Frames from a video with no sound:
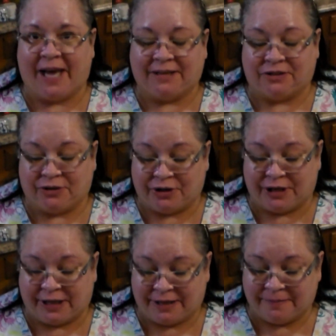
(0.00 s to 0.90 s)
That's
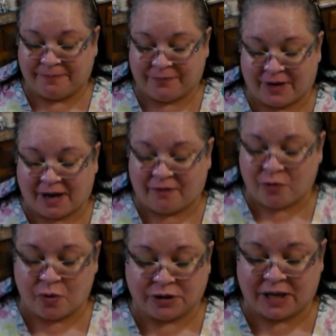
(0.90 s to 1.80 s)
good. And
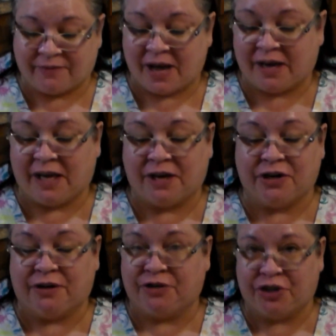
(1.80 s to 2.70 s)
of course I've got to
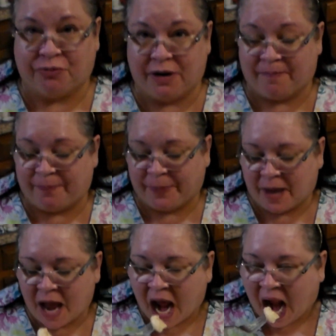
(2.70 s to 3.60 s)
get a shrimp.
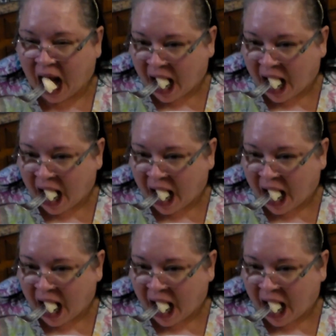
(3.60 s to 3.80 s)
That's right.